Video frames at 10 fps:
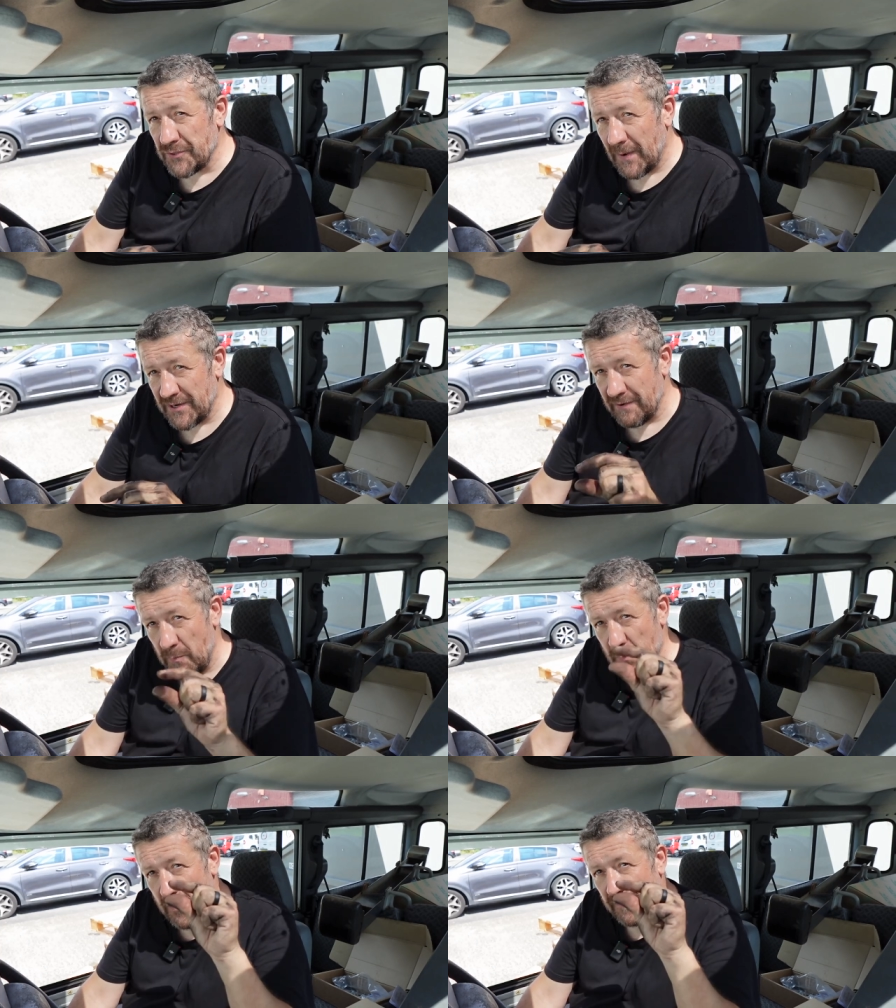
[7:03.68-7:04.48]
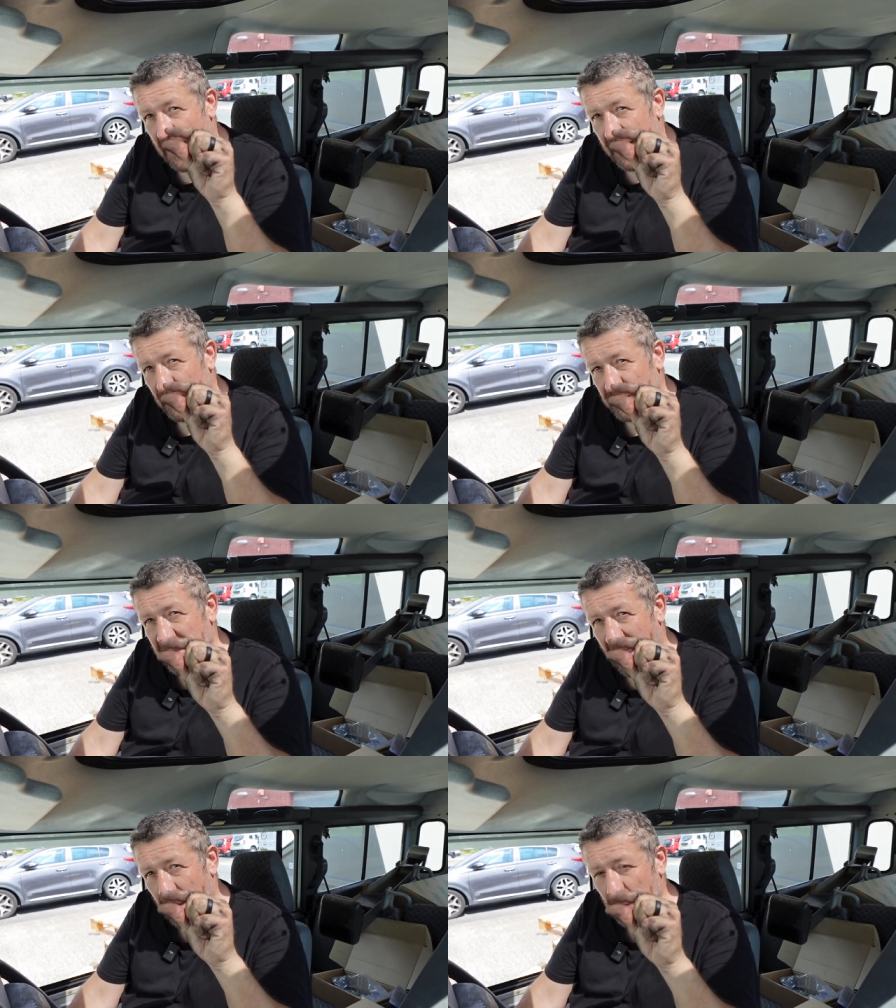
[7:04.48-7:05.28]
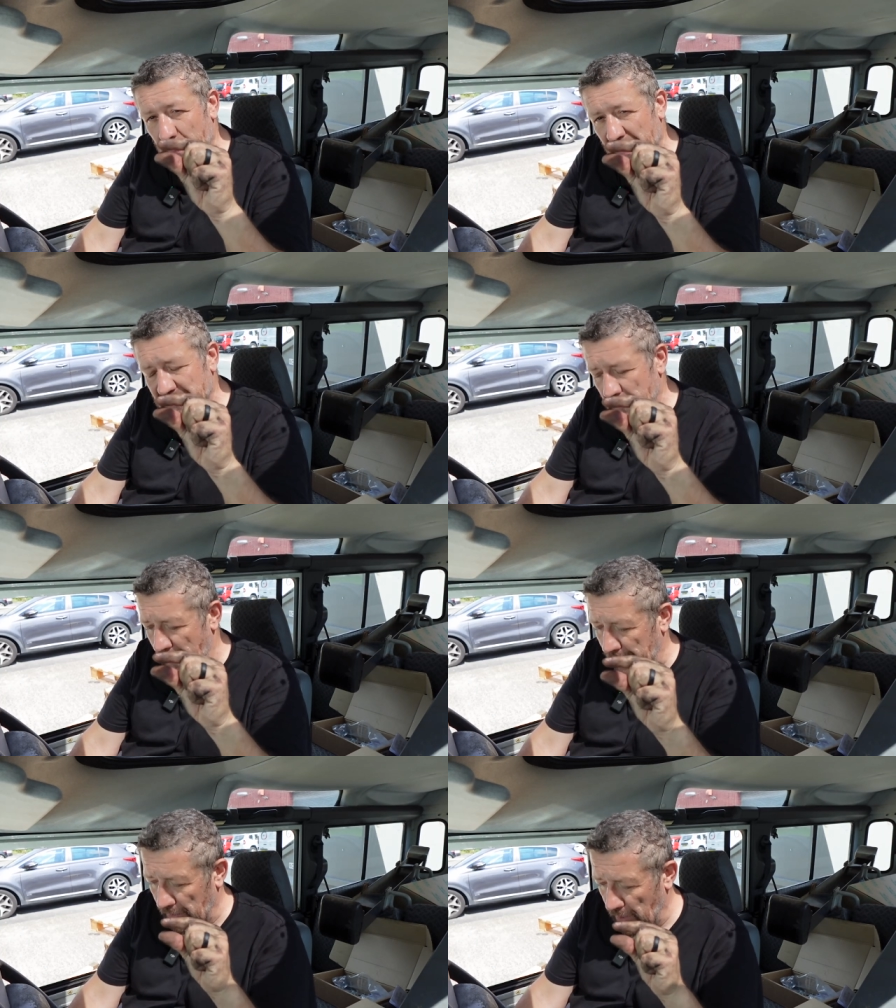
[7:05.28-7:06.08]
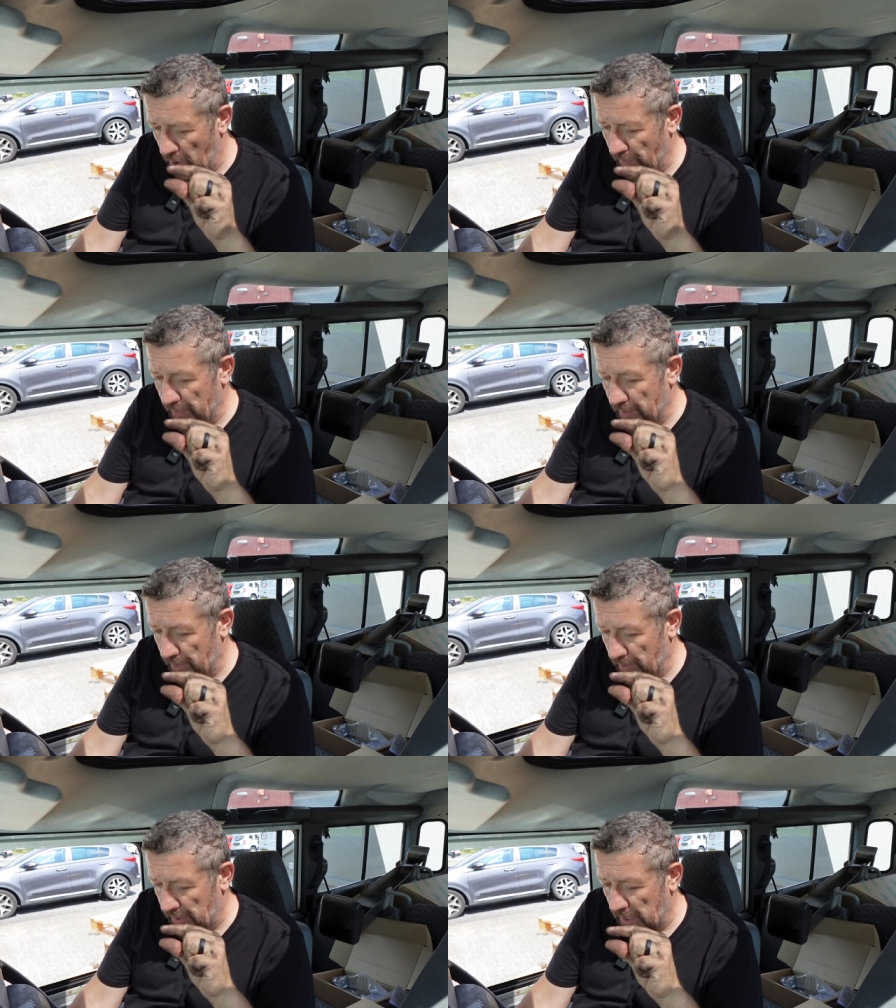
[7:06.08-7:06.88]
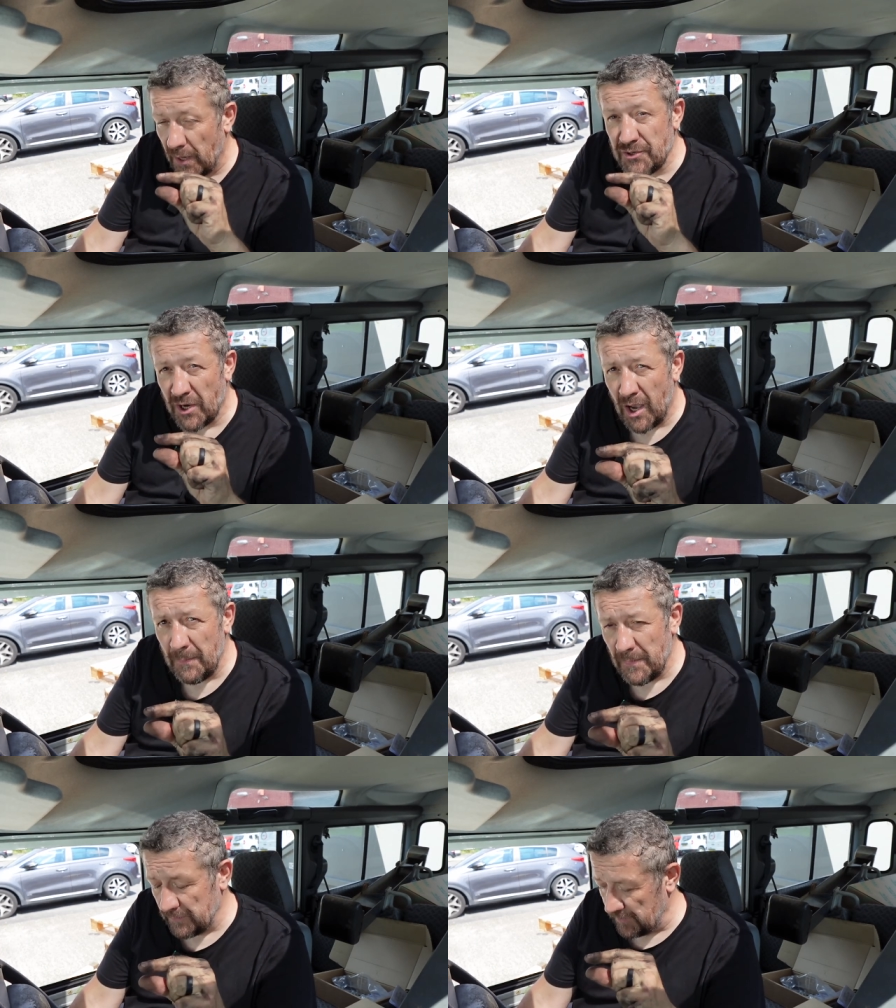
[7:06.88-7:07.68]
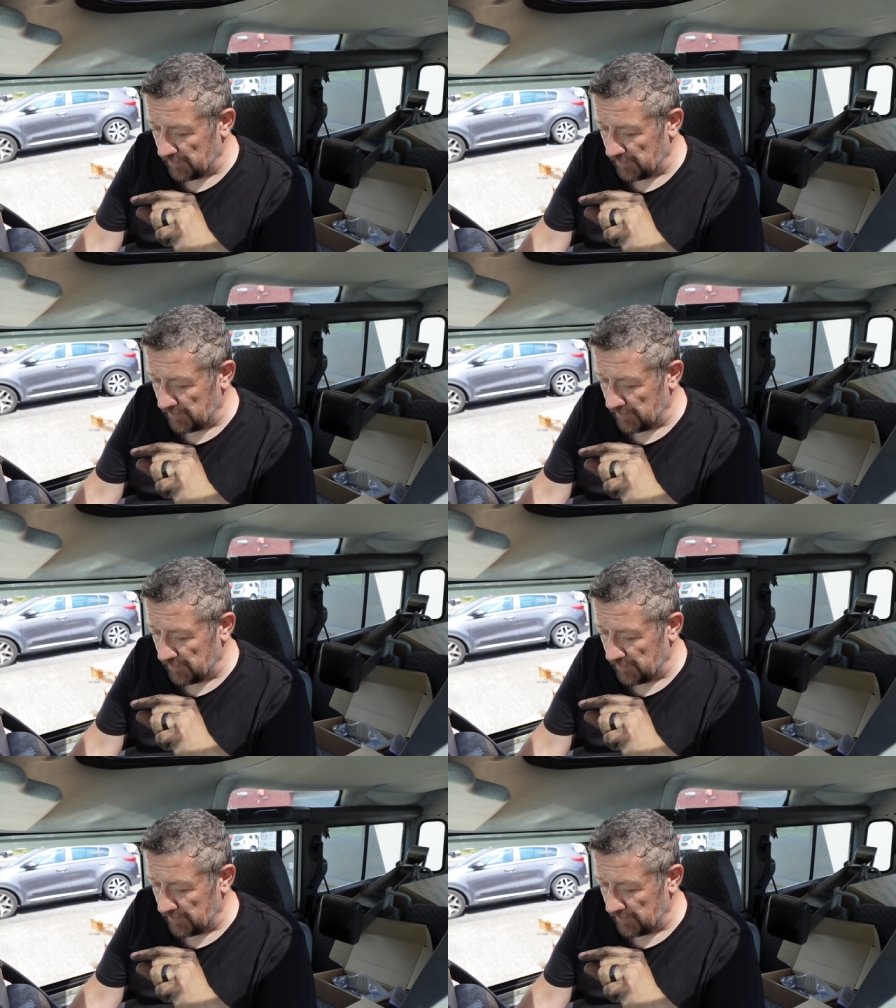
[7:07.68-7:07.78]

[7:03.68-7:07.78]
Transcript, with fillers: to actually remove that little tab piece of metal on the clutch arm.